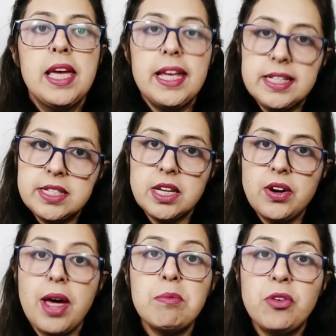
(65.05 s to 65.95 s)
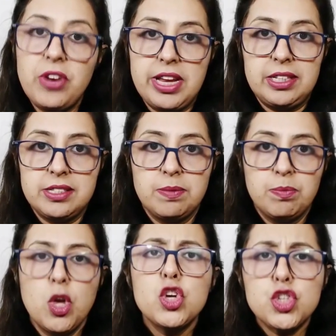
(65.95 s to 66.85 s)
Instagram Reels,
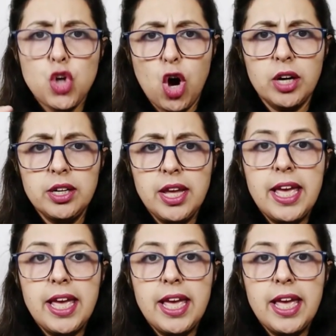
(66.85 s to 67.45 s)
short,